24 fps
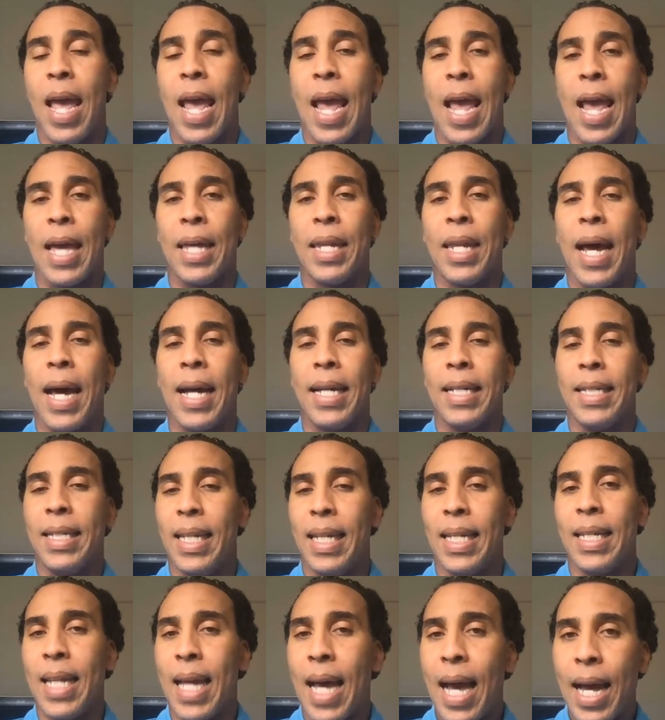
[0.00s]
and i
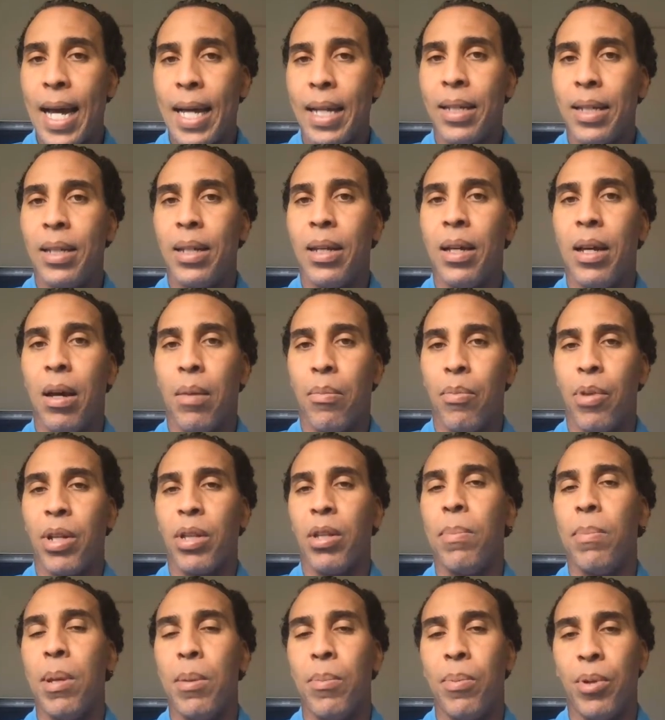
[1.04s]
did not bring
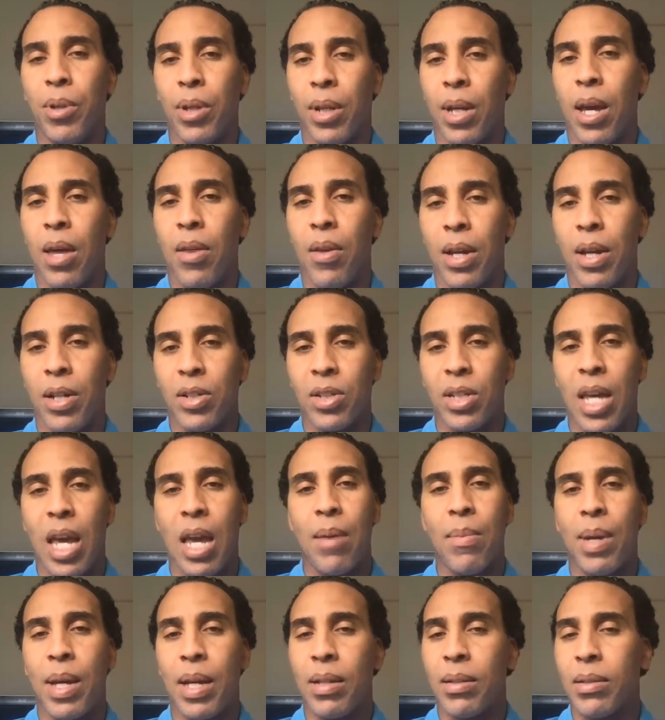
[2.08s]
the people together i just
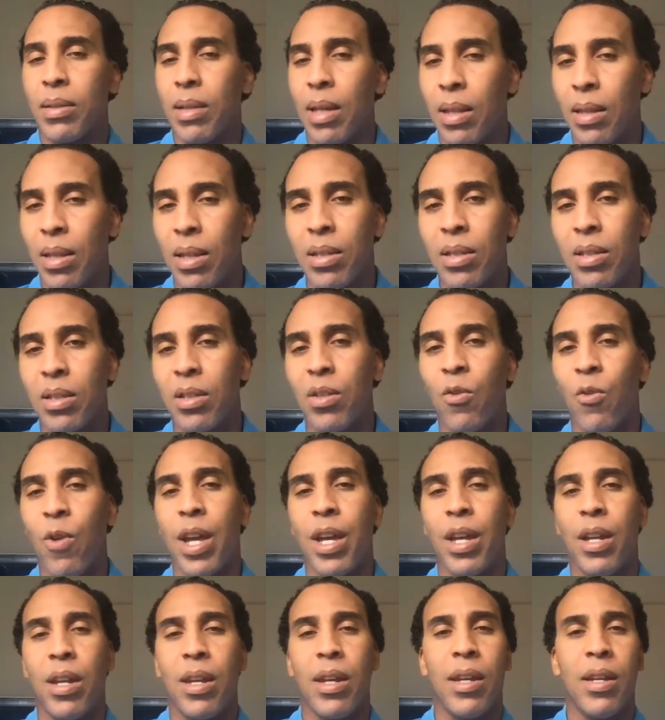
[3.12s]
came in and said this is the
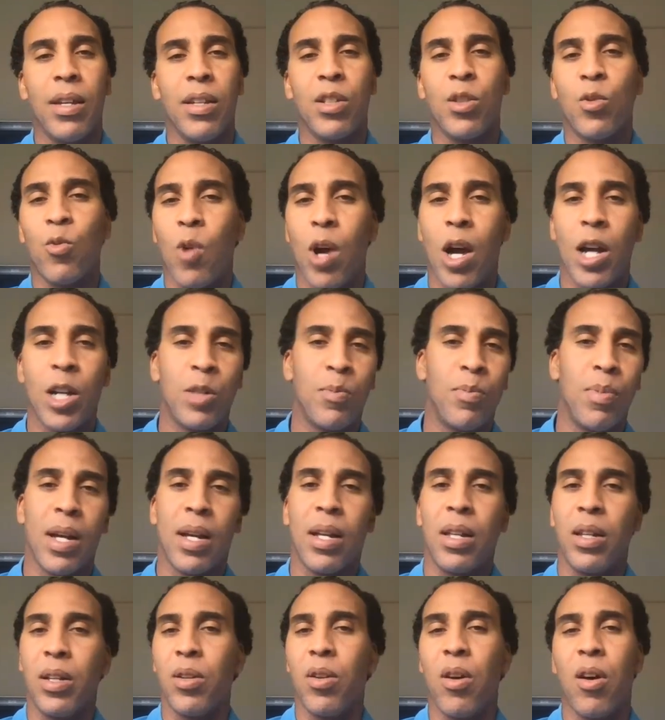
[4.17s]
way it is
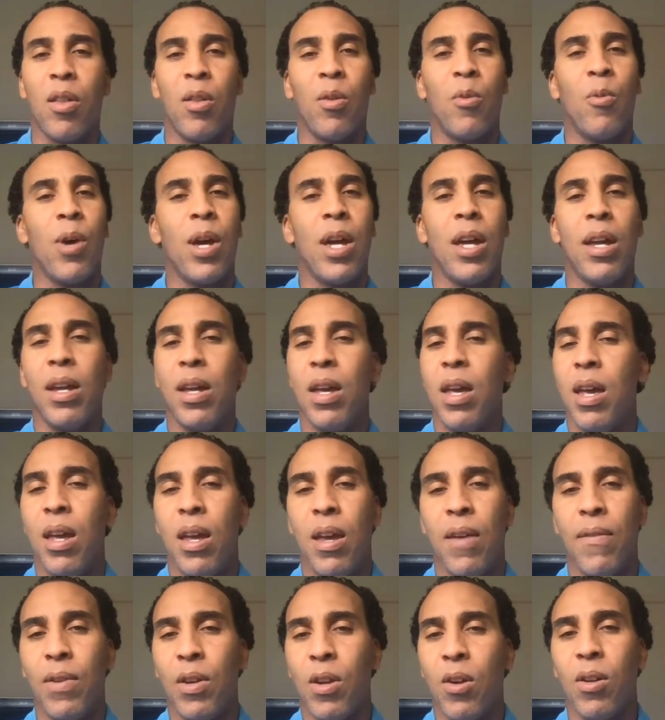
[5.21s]
swashbuckling all the way
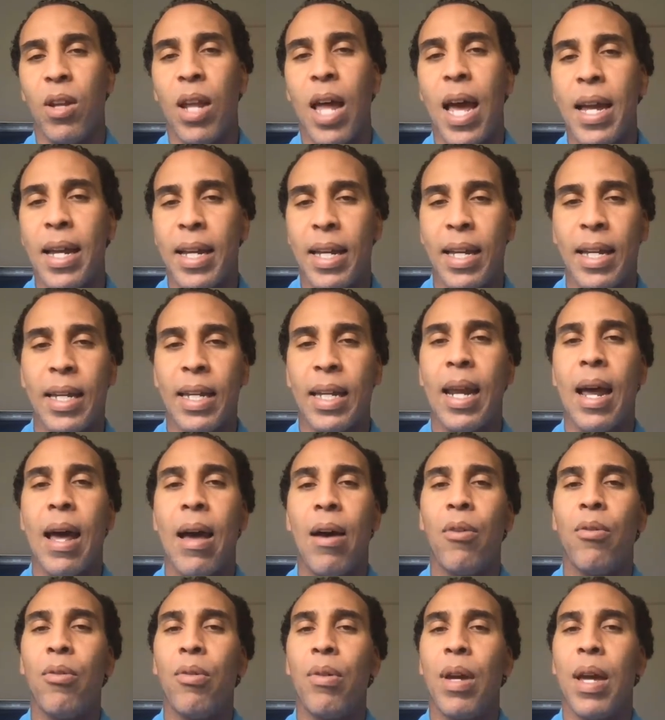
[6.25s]
if you don't like could get
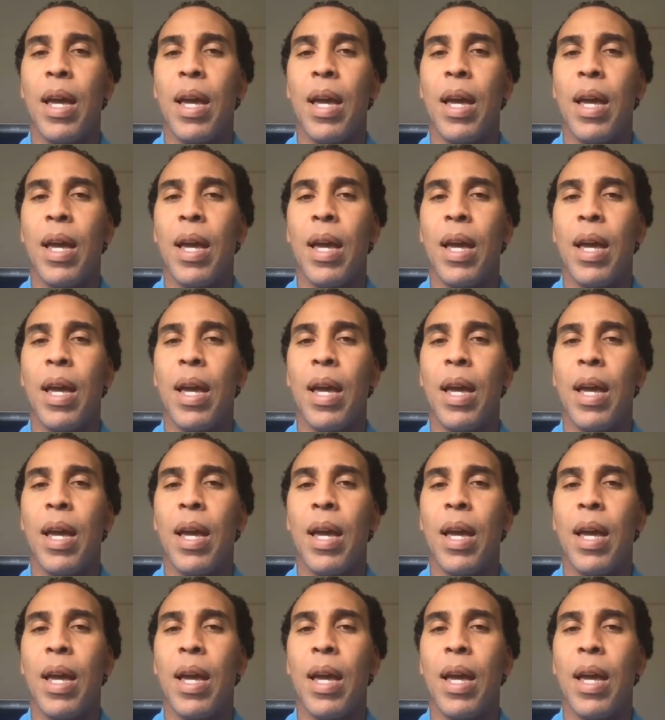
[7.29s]
out,